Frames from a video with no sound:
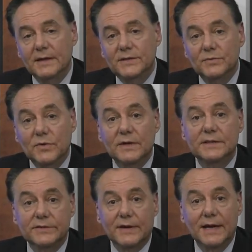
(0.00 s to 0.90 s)
to work
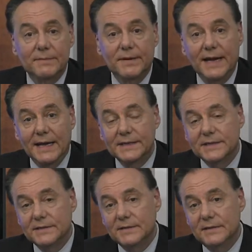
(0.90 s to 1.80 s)
to try to
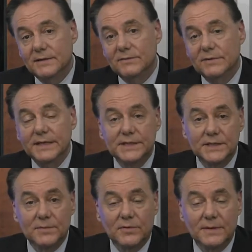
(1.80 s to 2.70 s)
pass
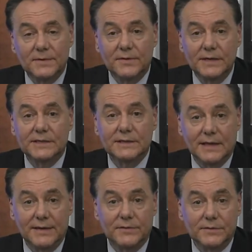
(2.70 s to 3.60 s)
reasonable immigration
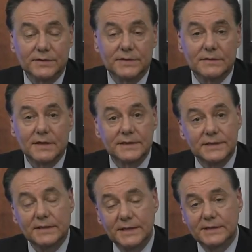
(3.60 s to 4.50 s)
levels,
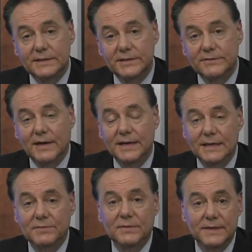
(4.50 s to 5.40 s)
legislation to try to
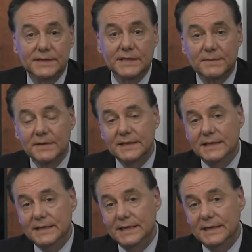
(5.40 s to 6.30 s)
implement some of the
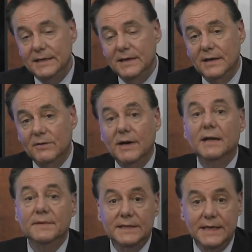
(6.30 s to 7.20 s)
key
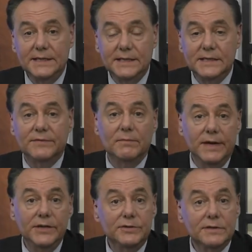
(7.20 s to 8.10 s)
recommendations of a
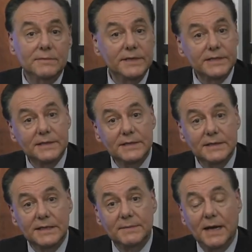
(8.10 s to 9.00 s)
major commission that
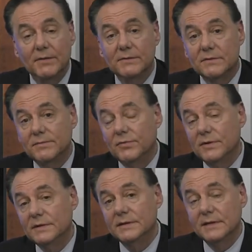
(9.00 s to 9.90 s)
had come out with a
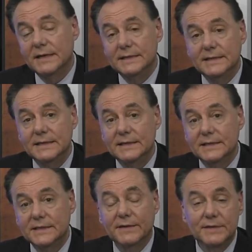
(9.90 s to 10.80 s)
report in the
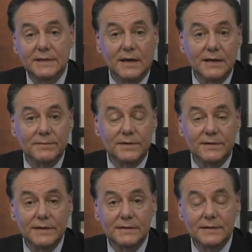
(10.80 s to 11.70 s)
1979
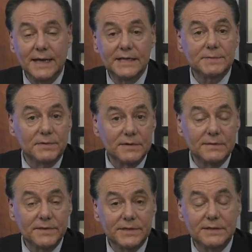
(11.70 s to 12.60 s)
period, the Hesburgh
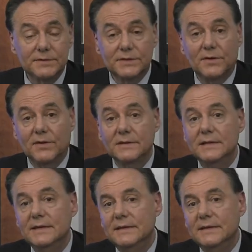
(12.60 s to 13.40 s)
Commission it was called.